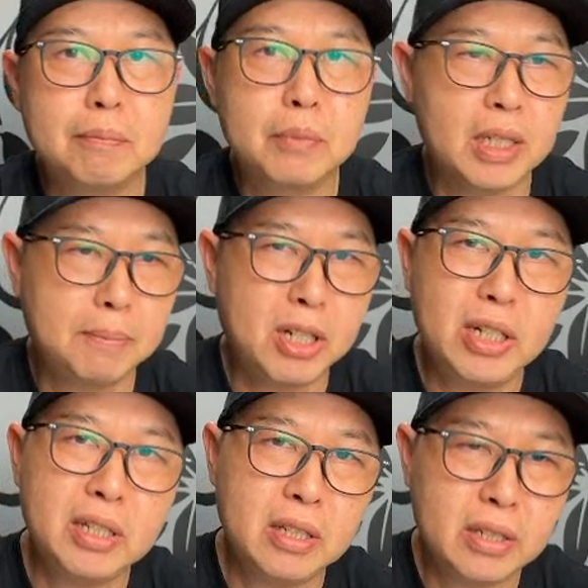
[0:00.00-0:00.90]

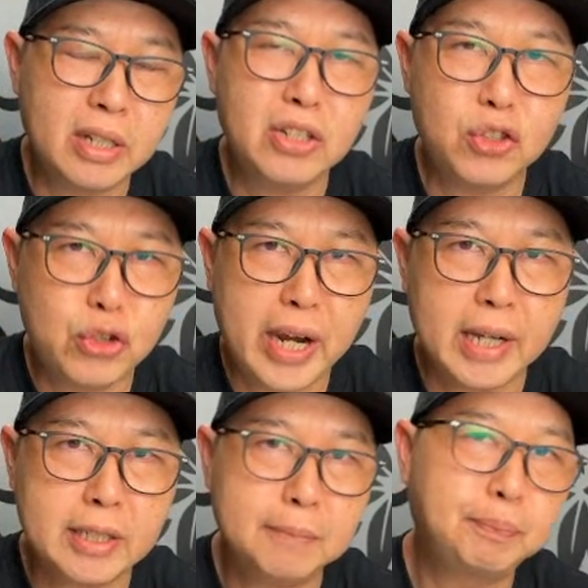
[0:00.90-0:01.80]
especially in certain
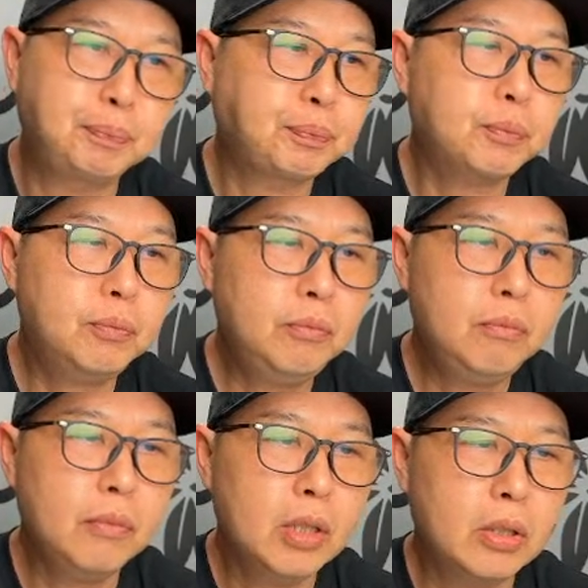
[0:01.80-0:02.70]
tracks.
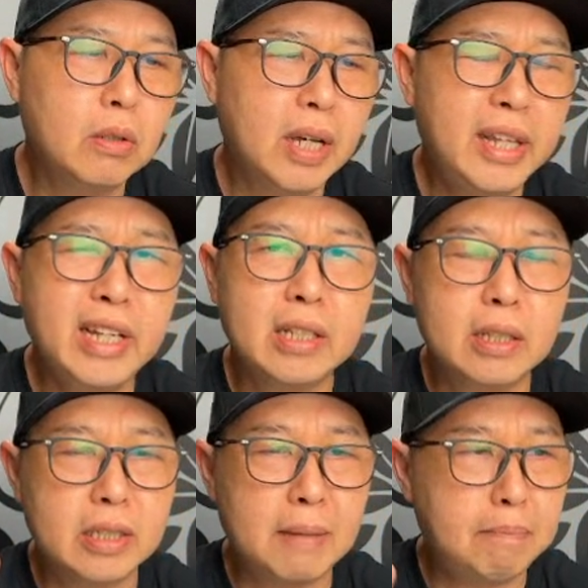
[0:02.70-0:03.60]
So I think
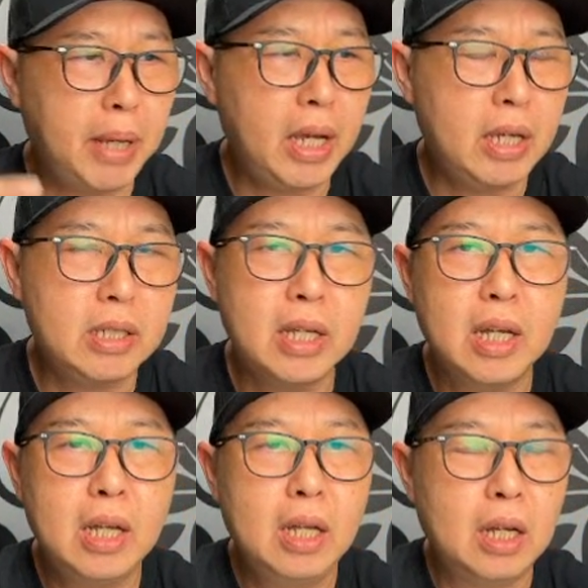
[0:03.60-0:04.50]
sub bass,
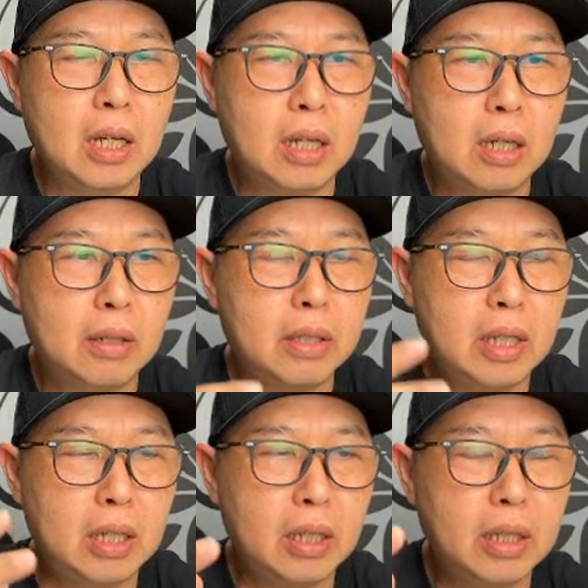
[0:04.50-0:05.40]

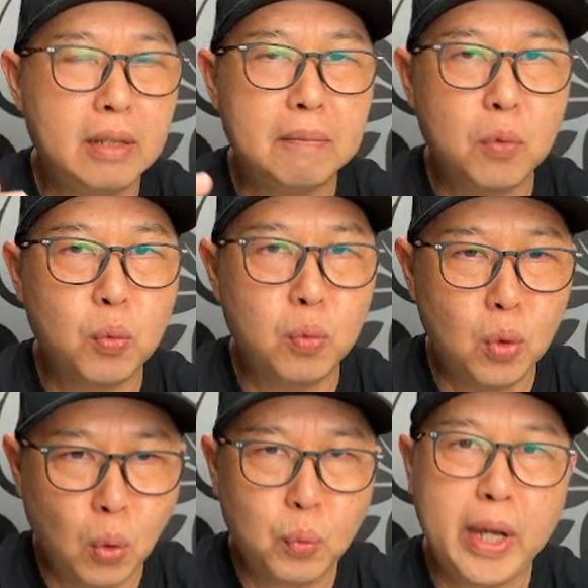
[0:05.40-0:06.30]
the
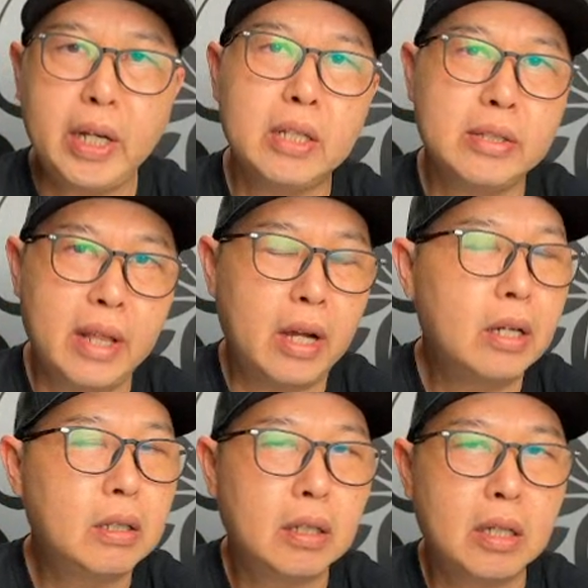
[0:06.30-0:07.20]
note weight is
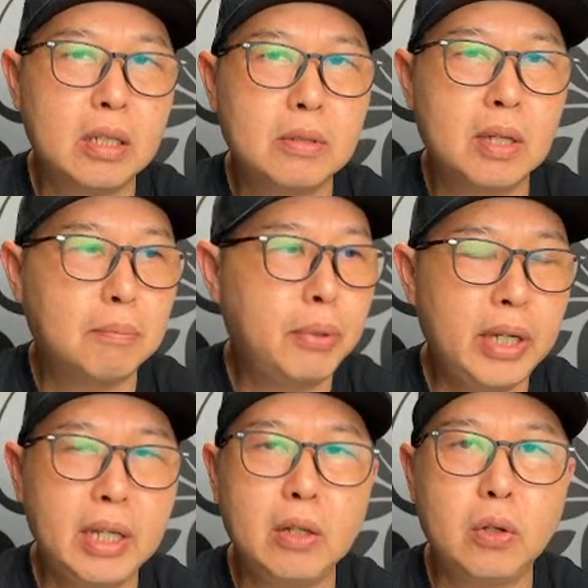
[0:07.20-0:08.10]
there. It's a
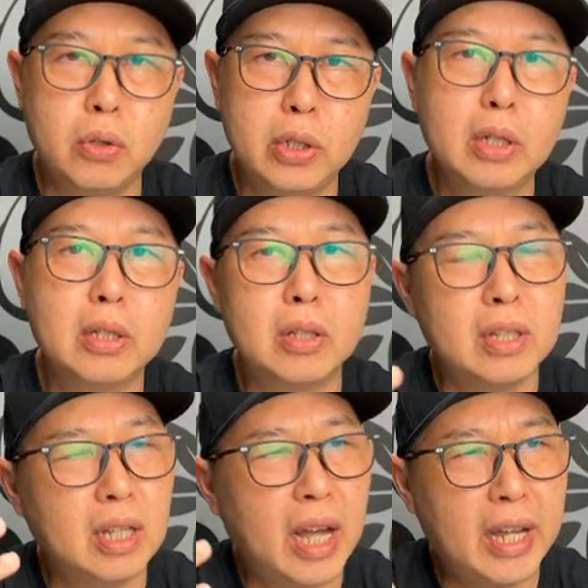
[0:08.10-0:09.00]
pretty good,
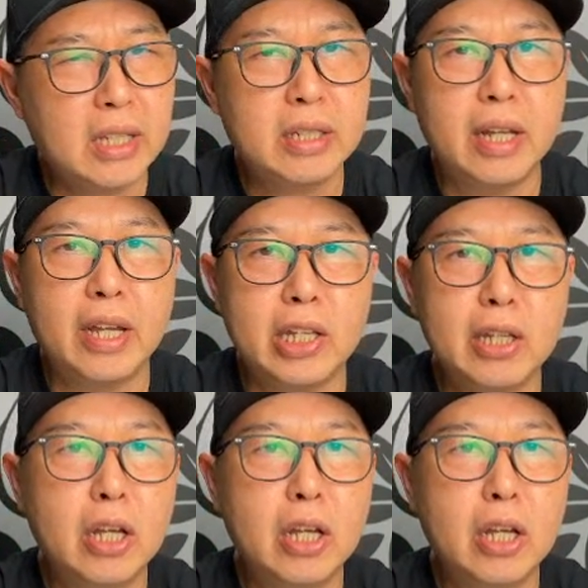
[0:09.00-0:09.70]
nice and